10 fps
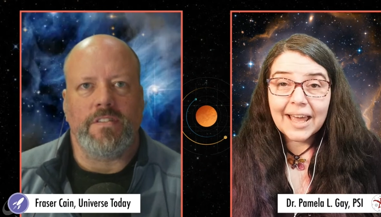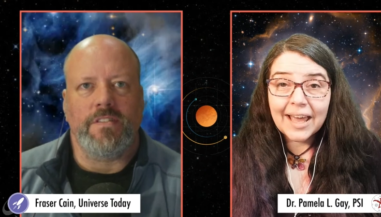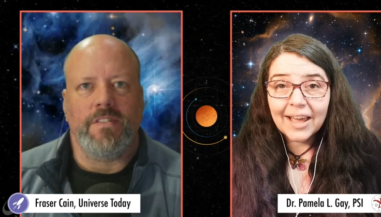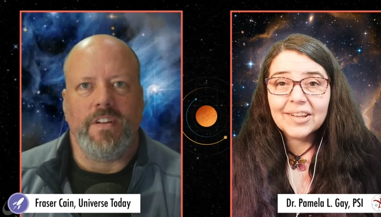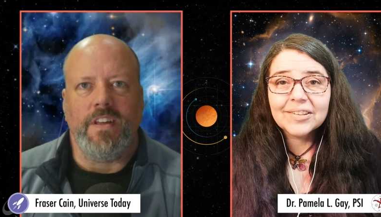
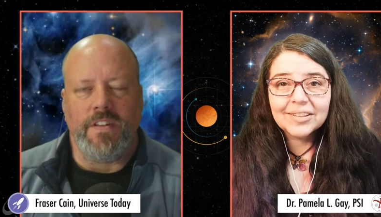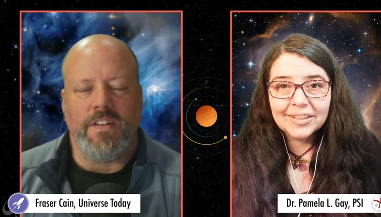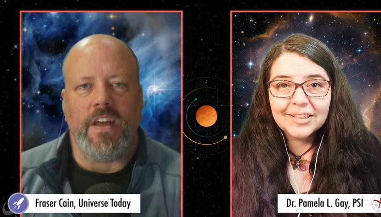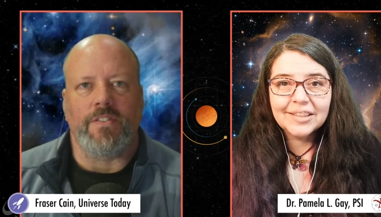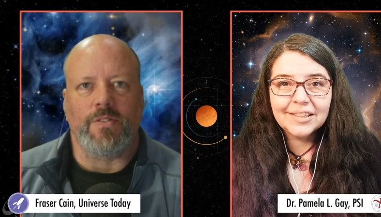Speaker 1: yeah. in the
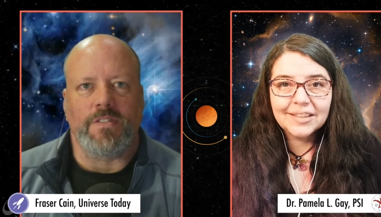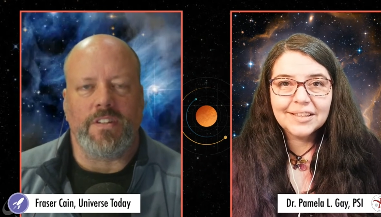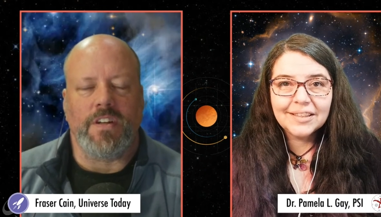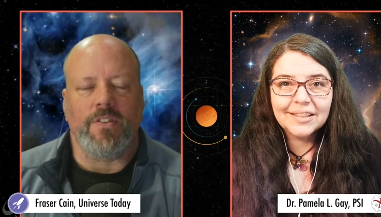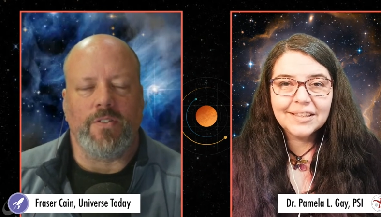deserts
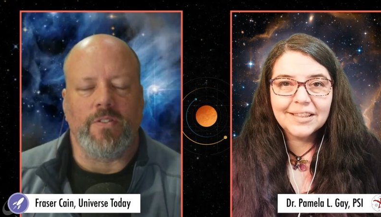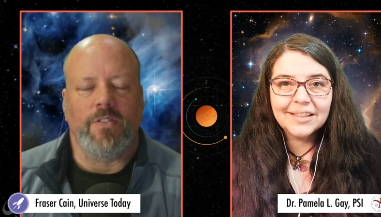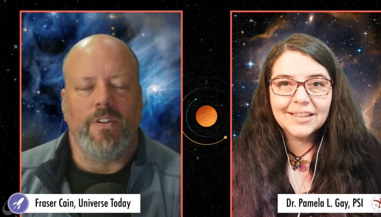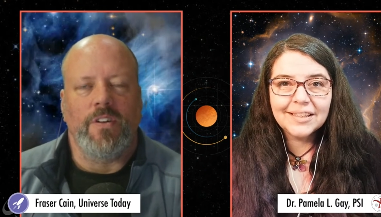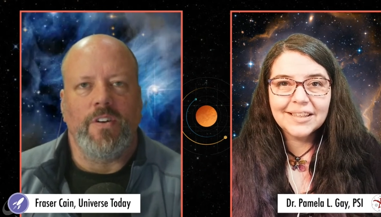here
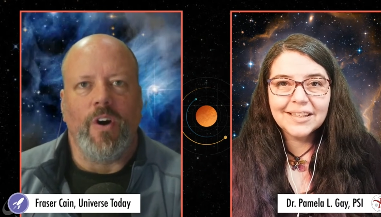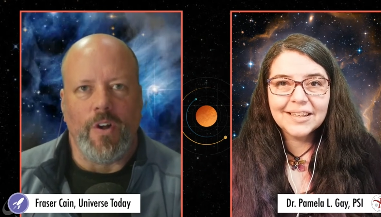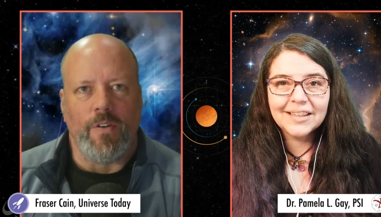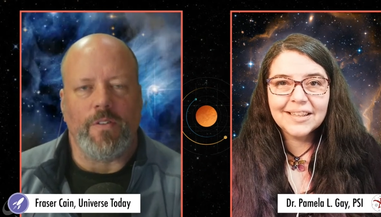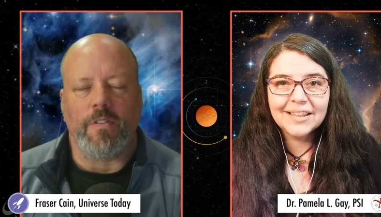
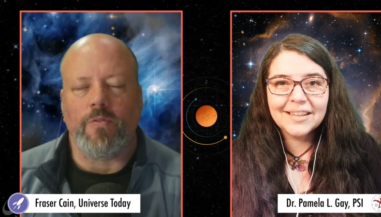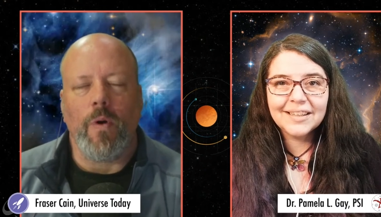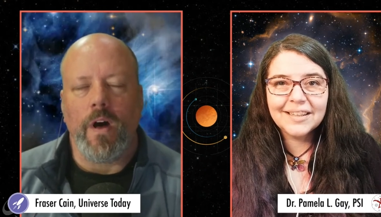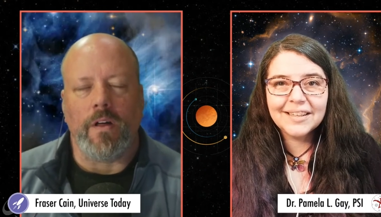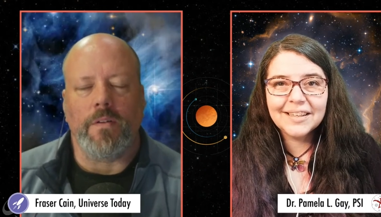on Earth as
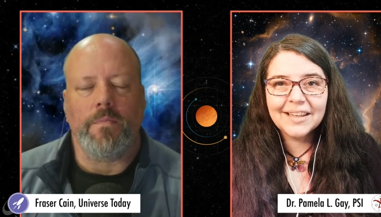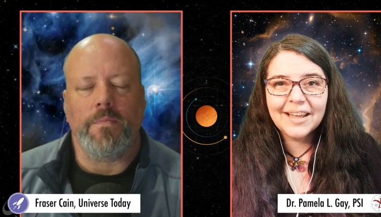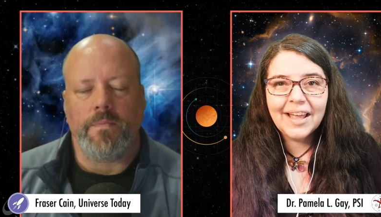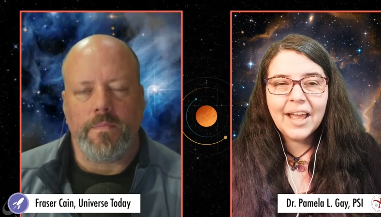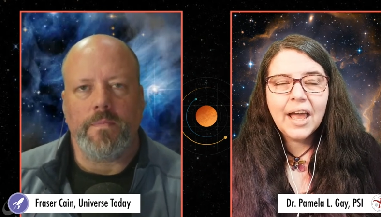well.
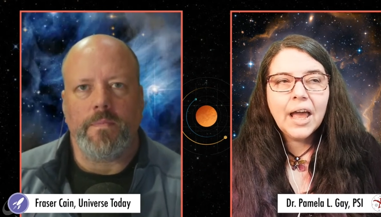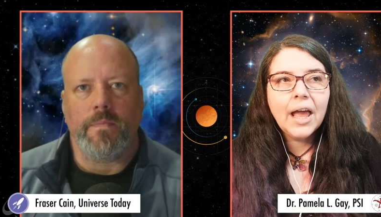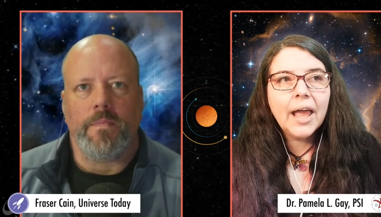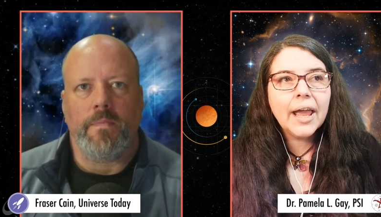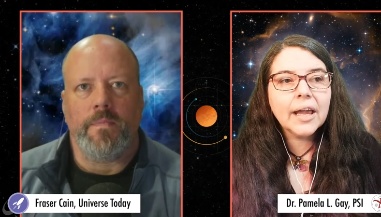
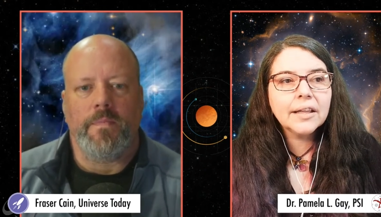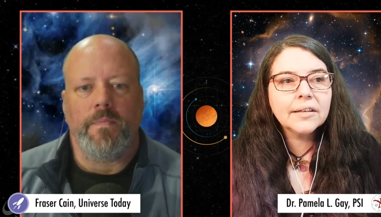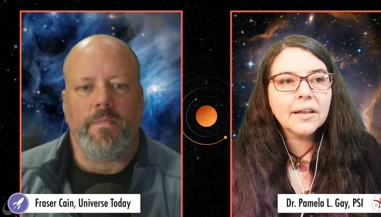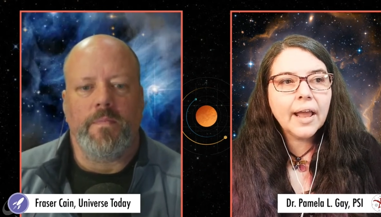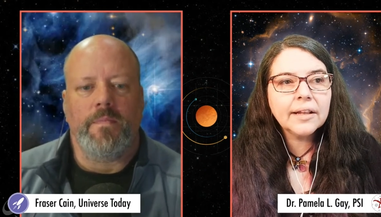
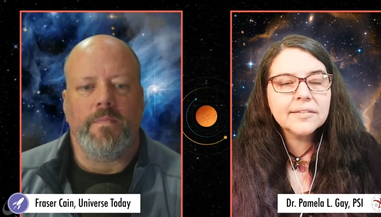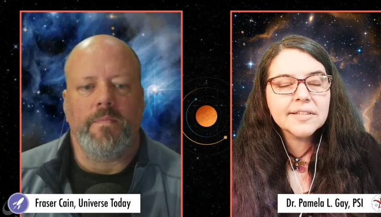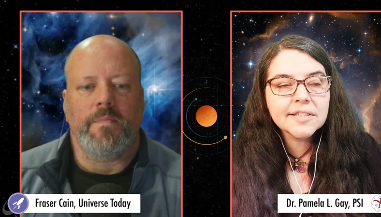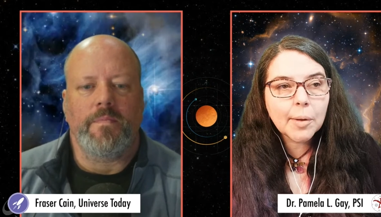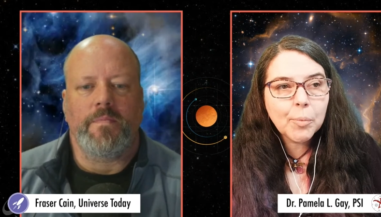
Speaker 2: And and
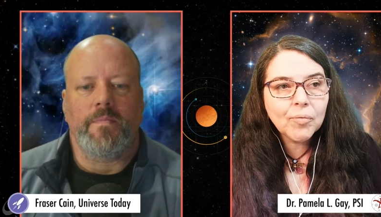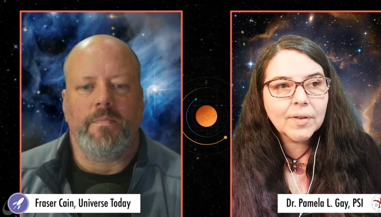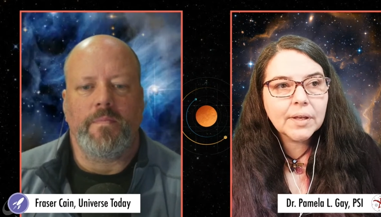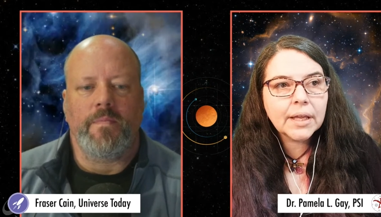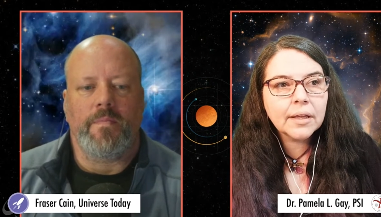some of
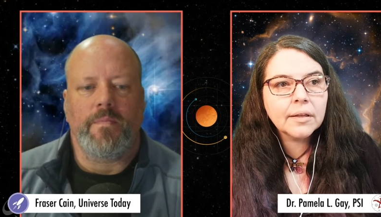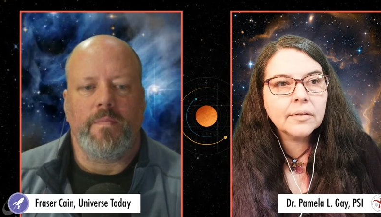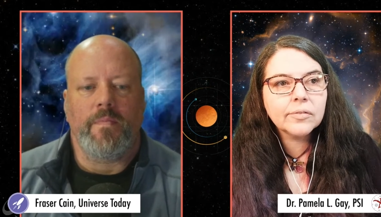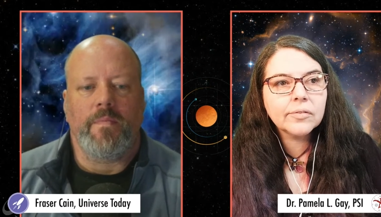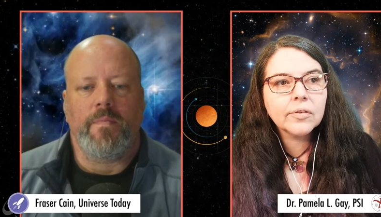it
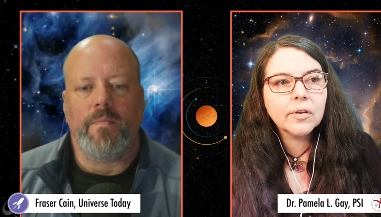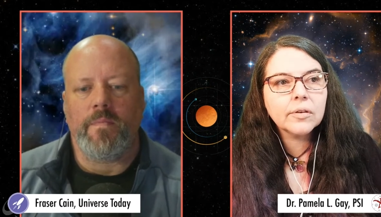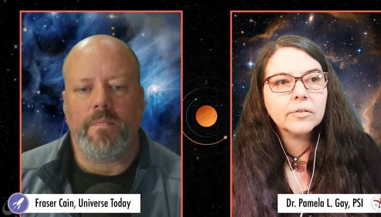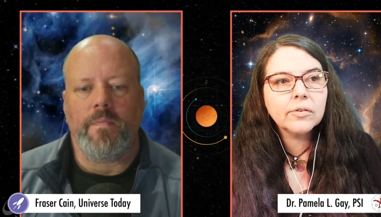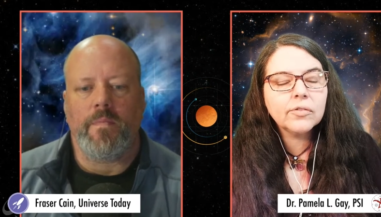is
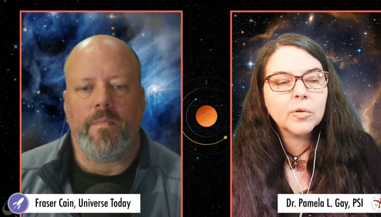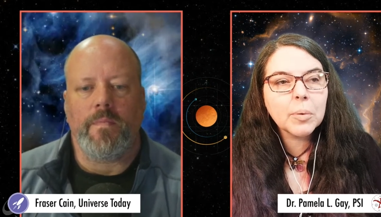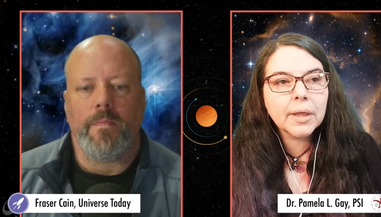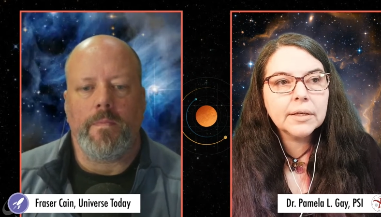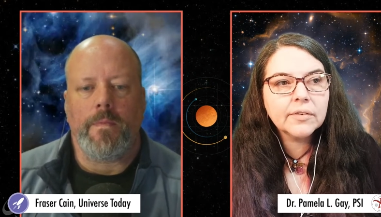to
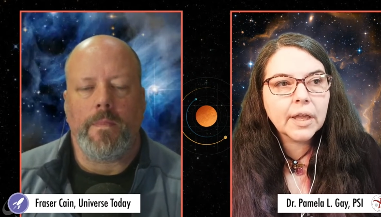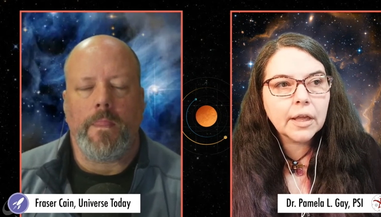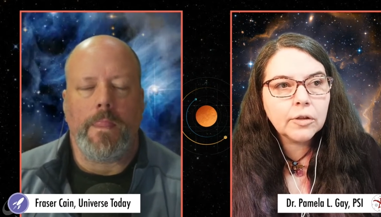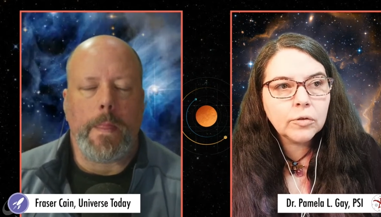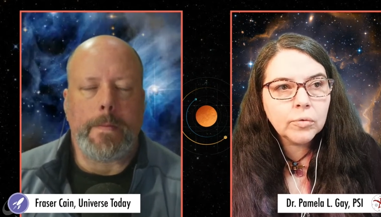simulate to
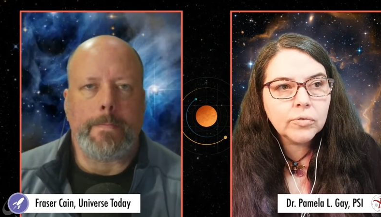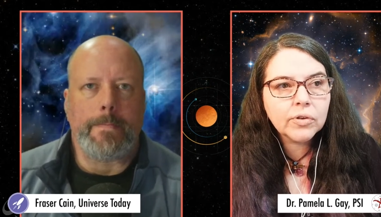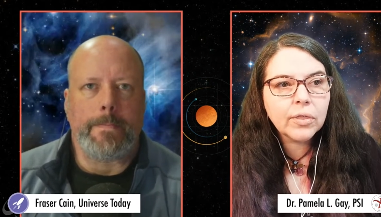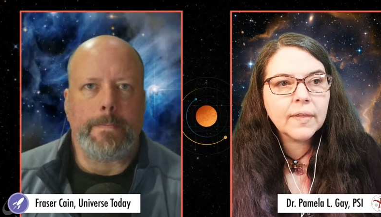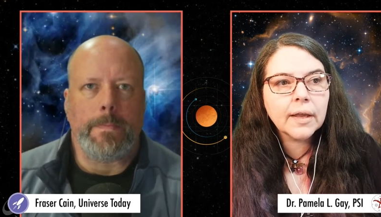get
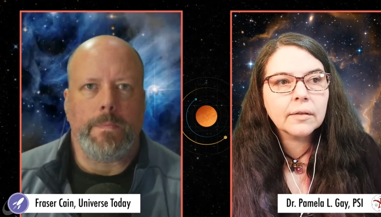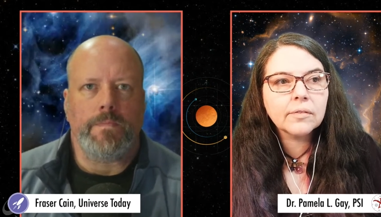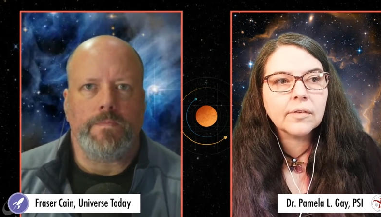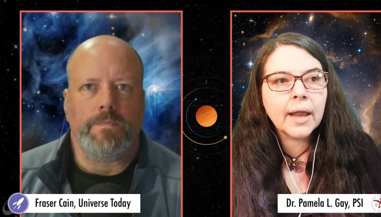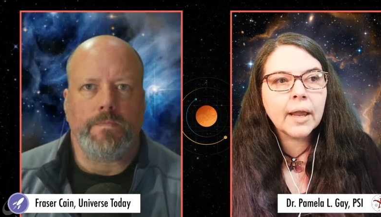used to
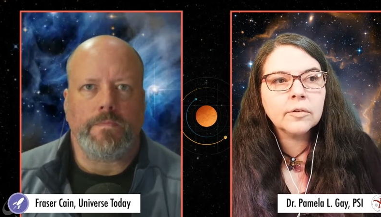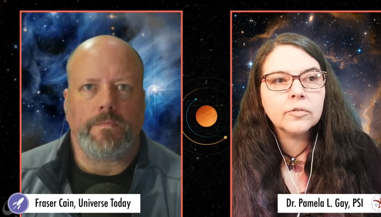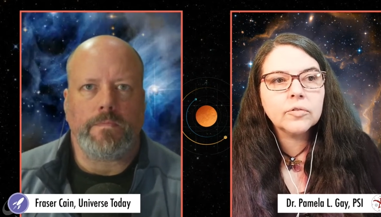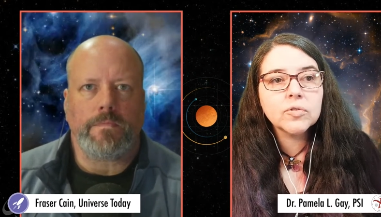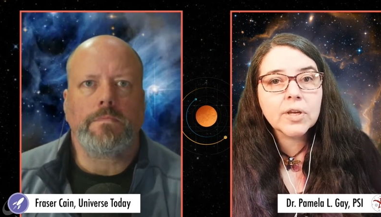things
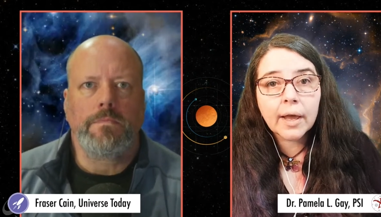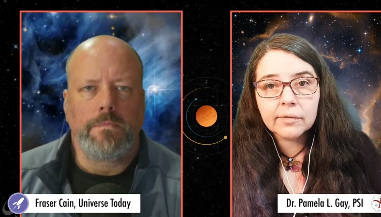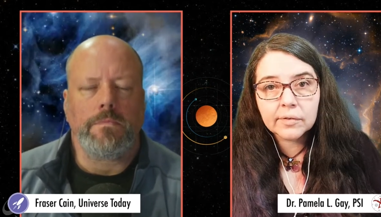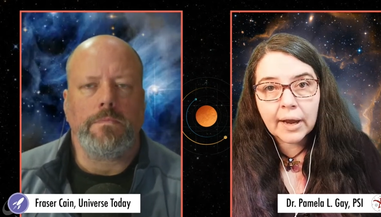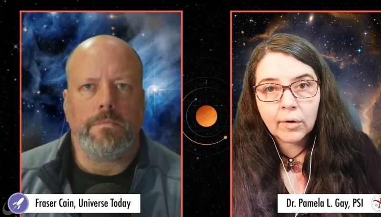and to
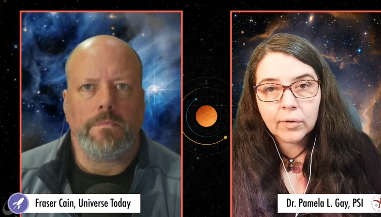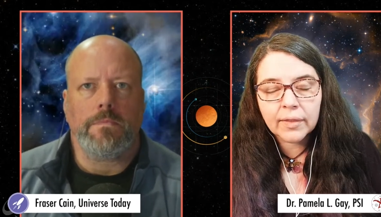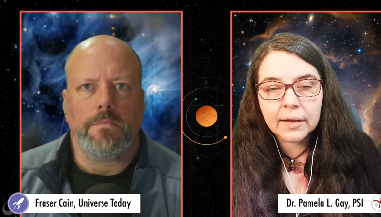test out